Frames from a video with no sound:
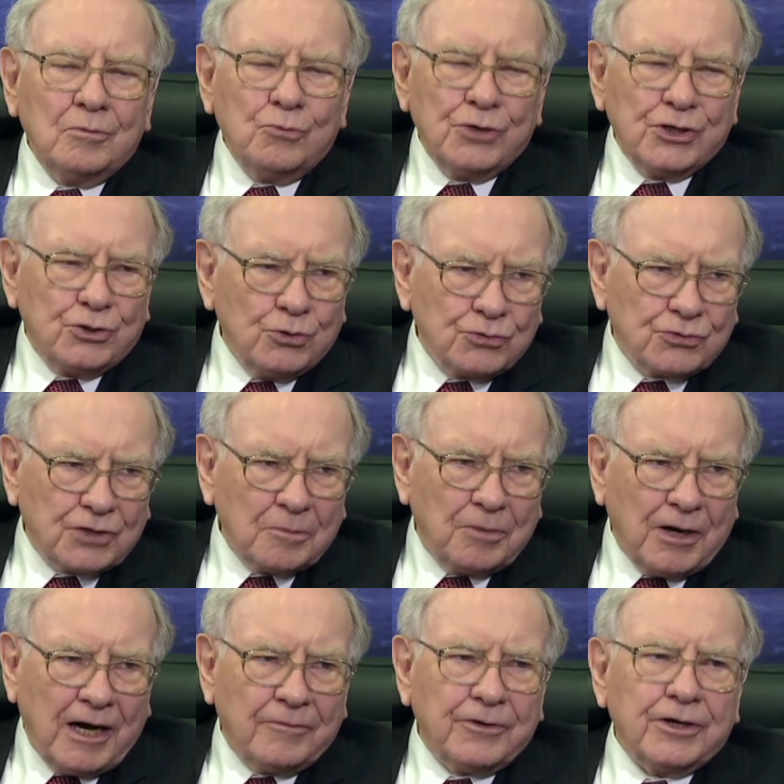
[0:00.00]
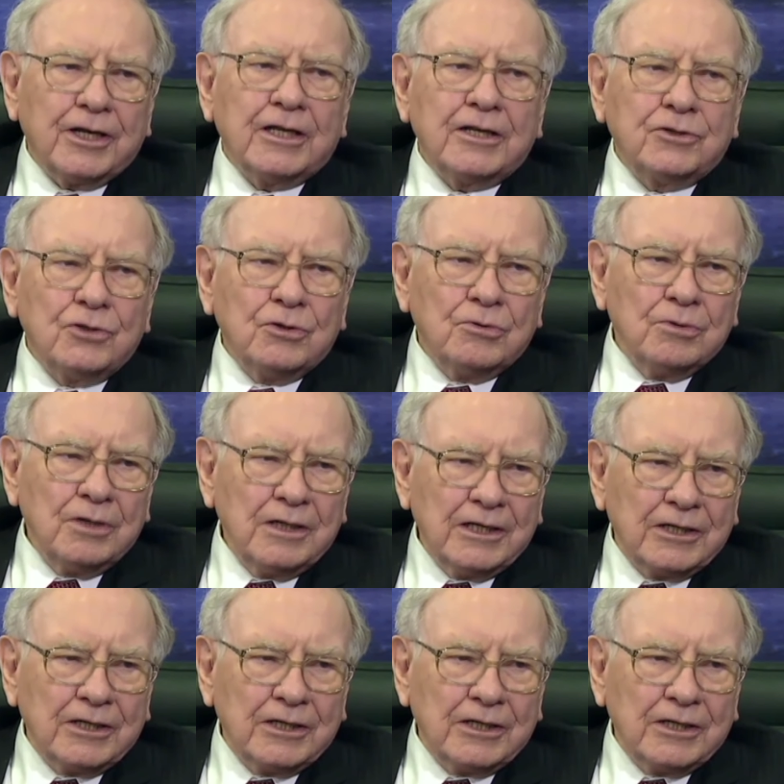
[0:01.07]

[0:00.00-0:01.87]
reducing poverty to